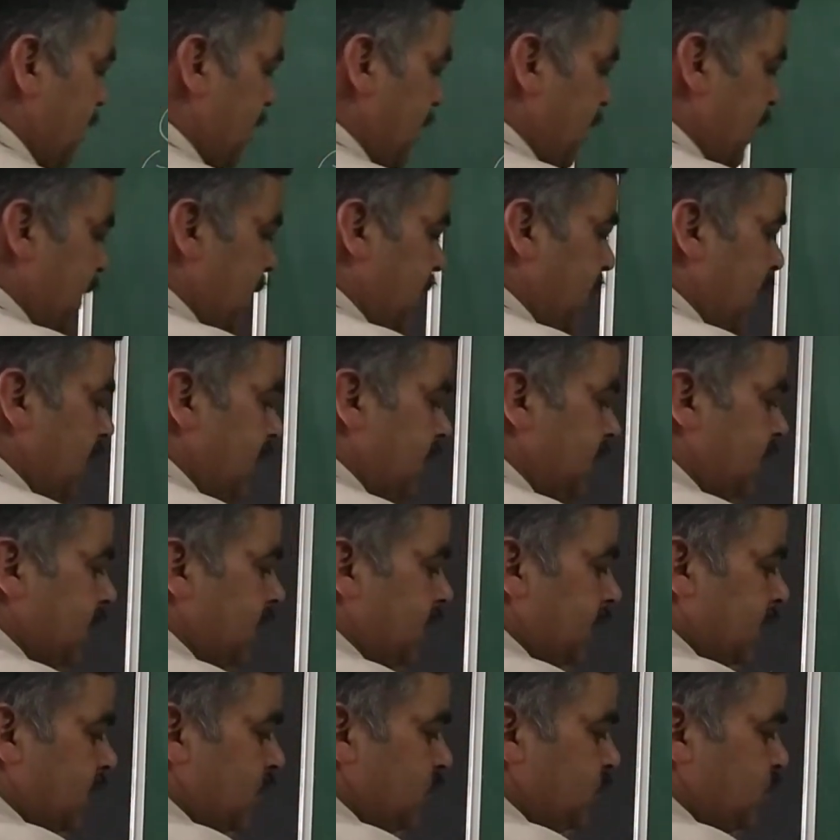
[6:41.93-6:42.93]
Let the
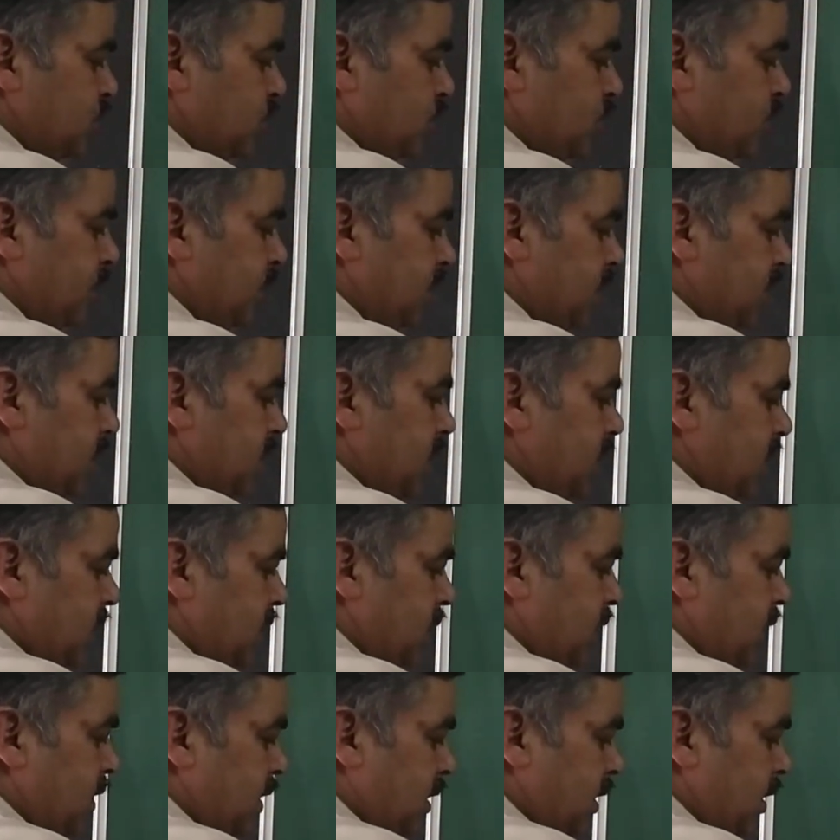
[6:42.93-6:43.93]
ratio be
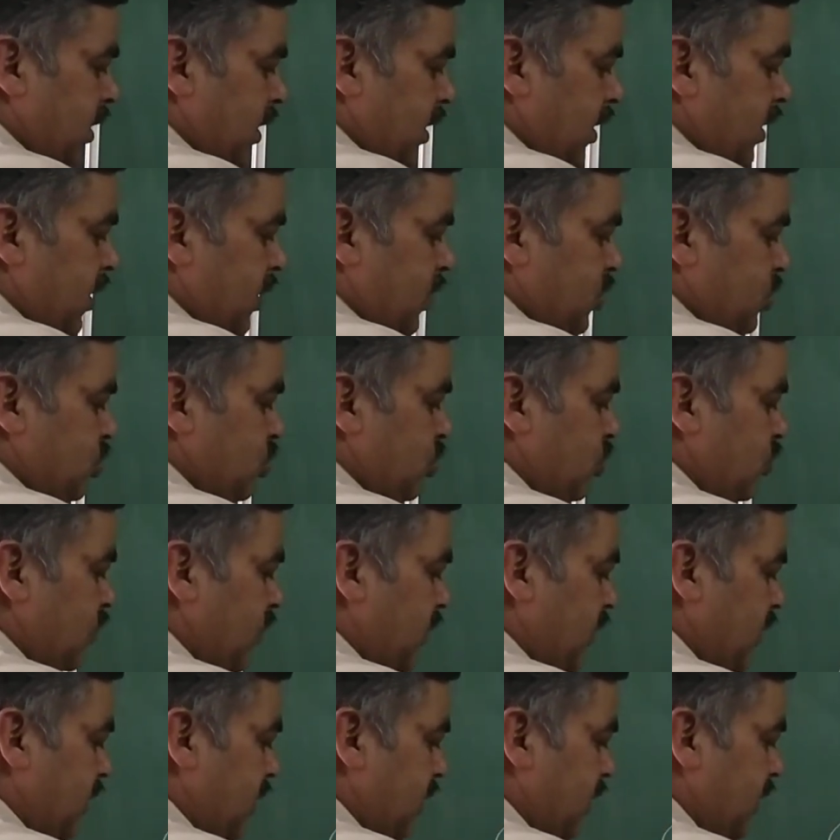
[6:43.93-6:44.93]
k ratio
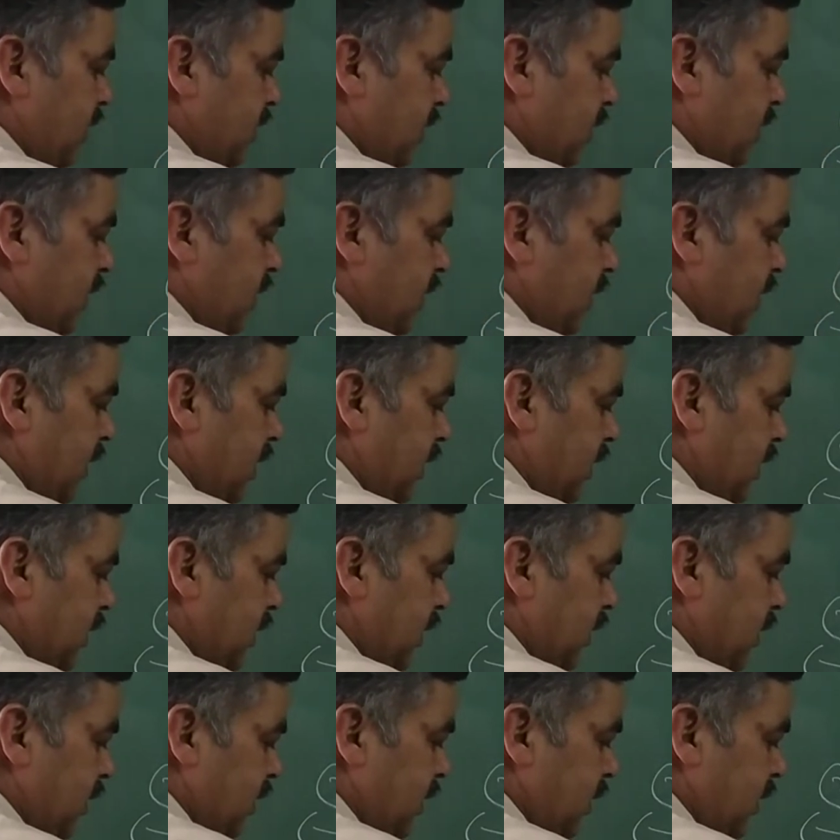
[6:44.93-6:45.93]
1. Let
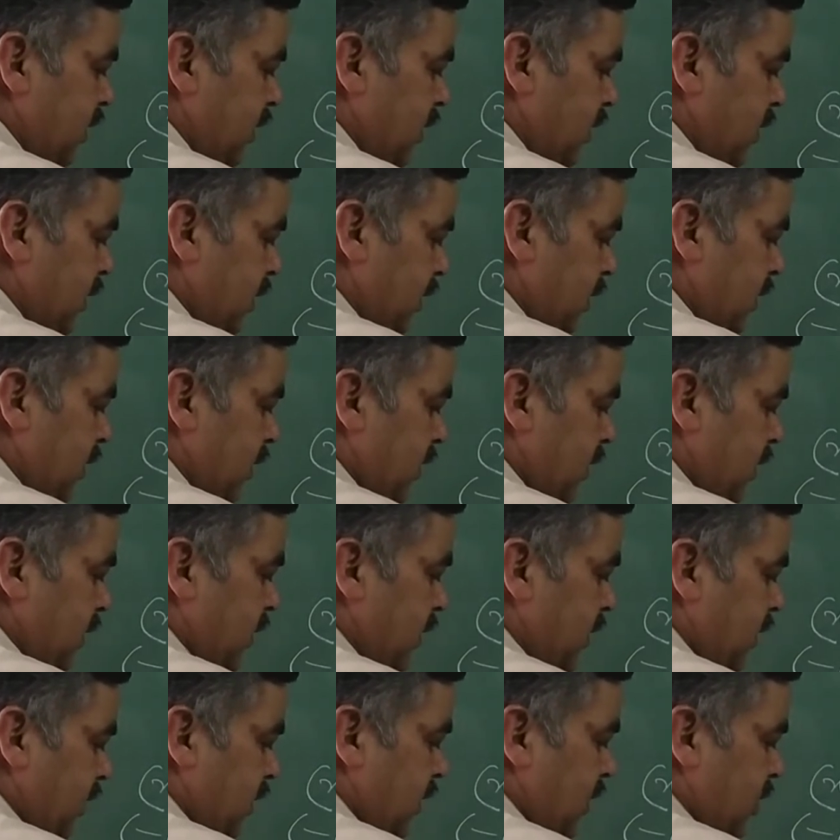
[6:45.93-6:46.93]

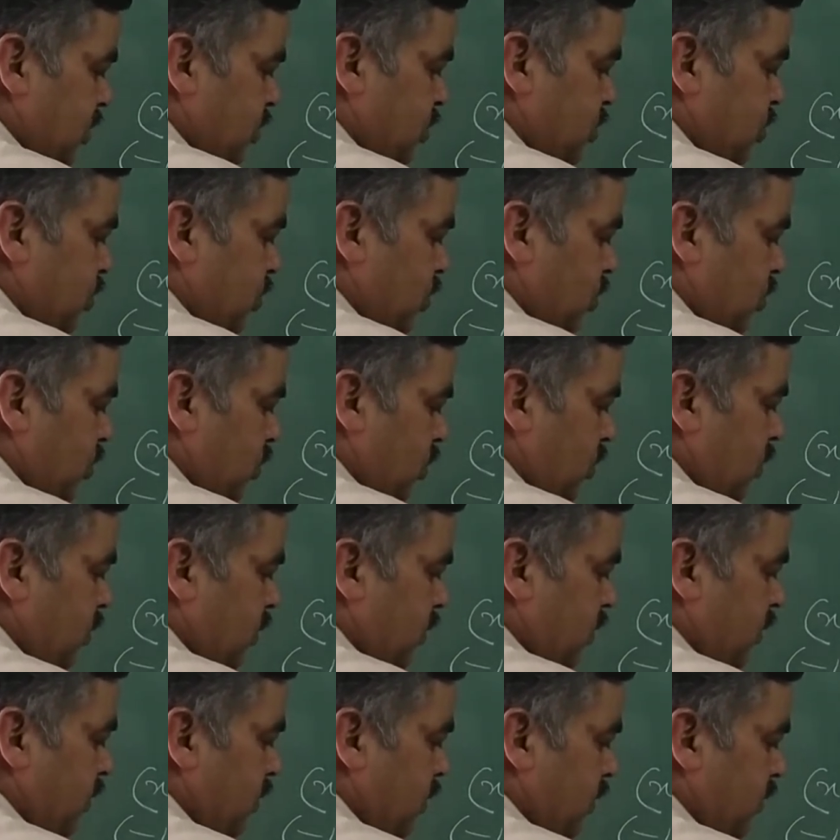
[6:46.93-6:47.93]
the ratio
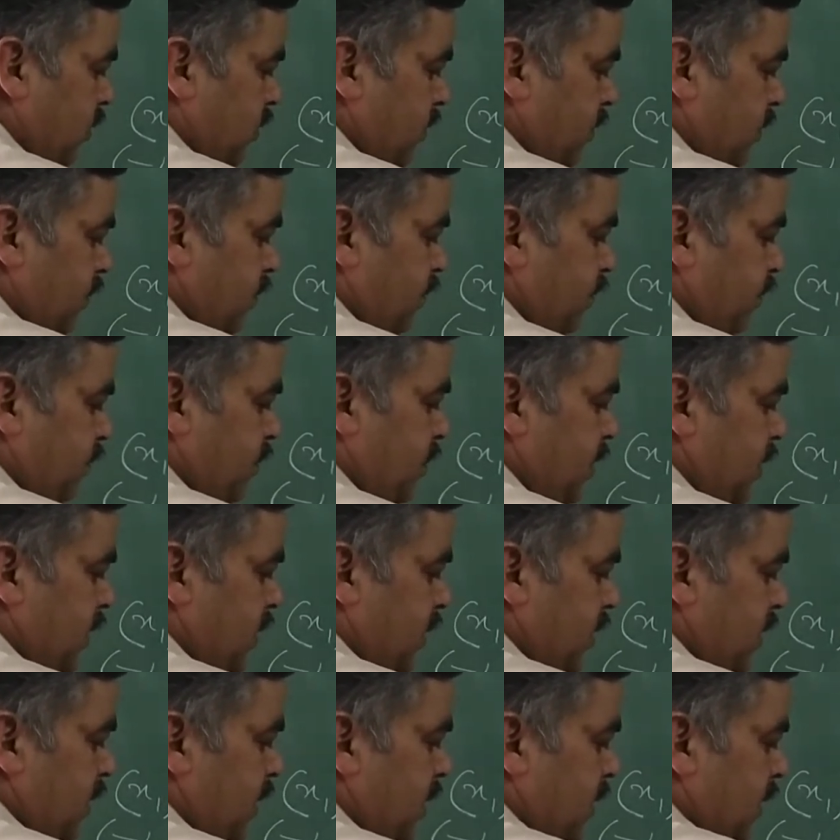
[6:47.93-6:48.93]

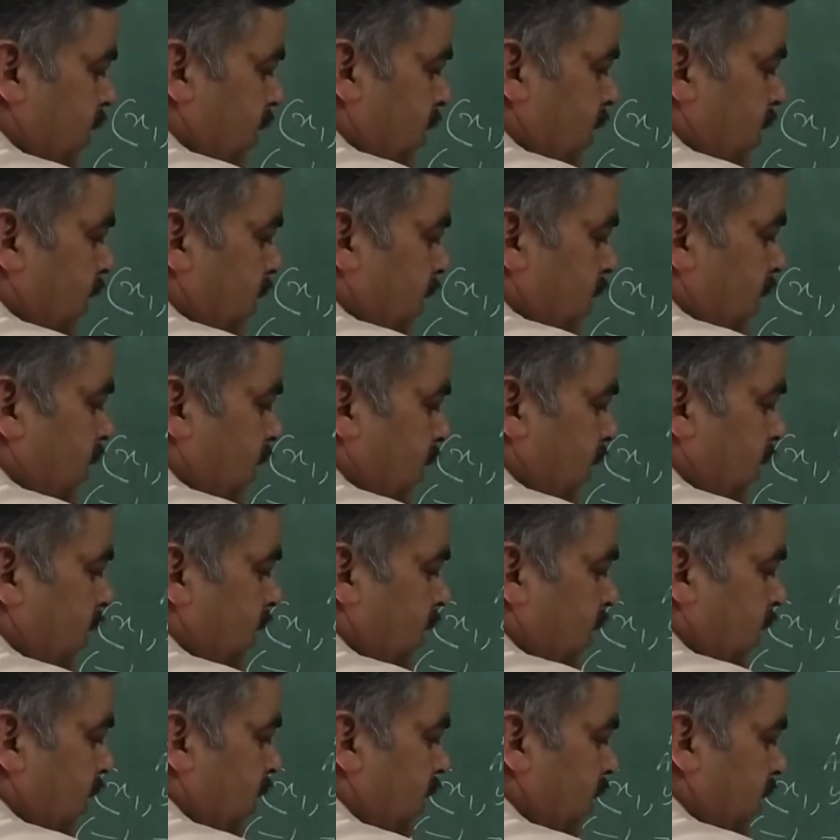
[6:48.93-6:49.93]
be
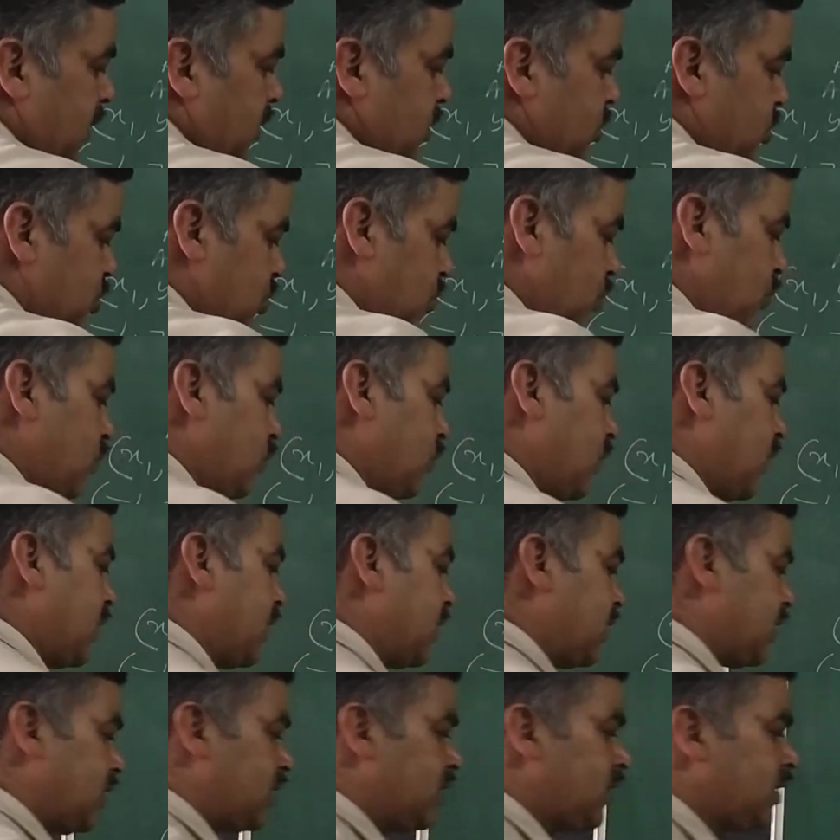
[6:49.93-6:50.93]
k ratio
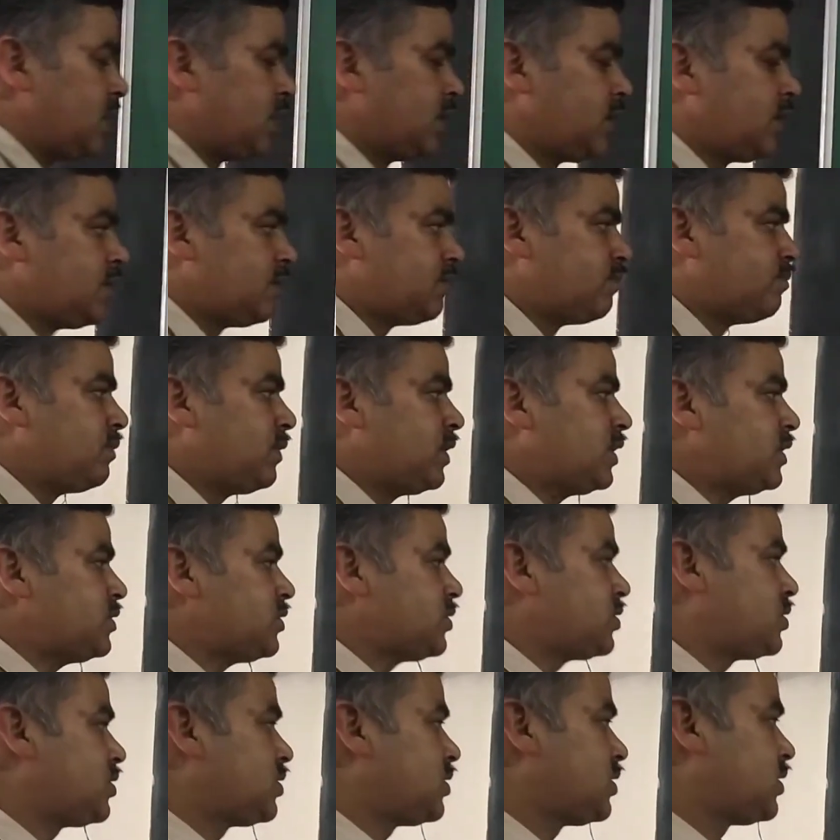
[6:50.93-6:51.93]
1.
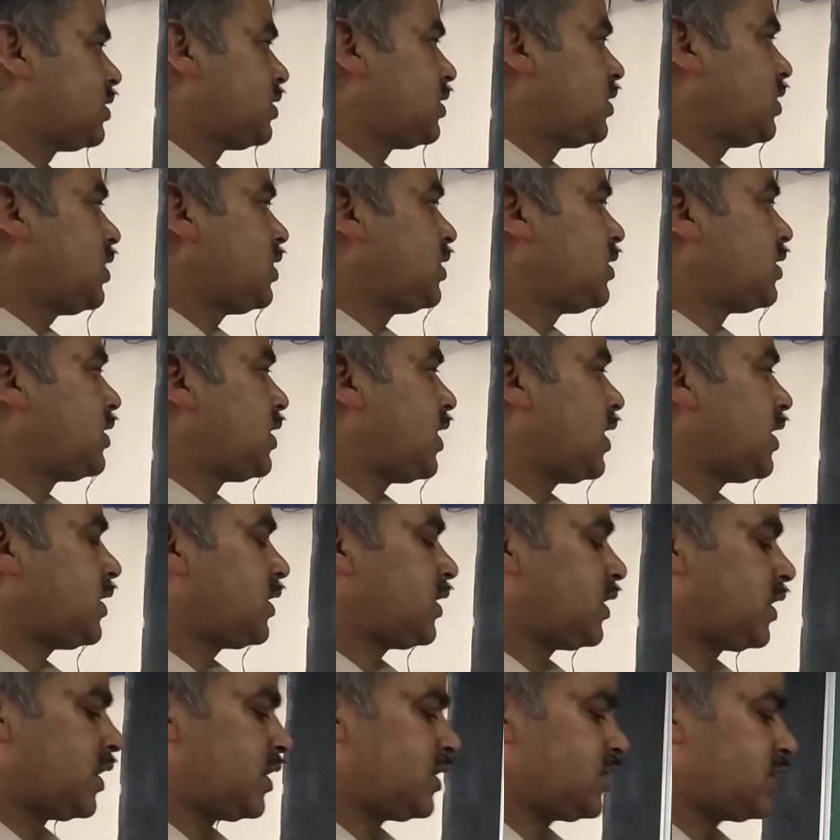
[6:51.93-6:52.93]
Means in that
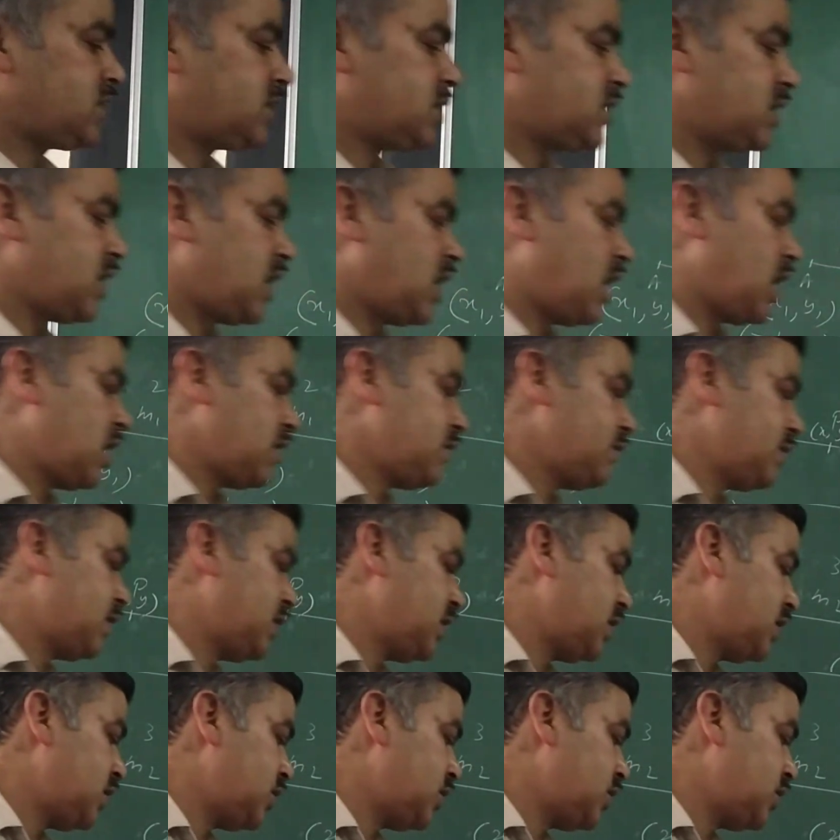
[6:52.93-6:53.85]
case, I will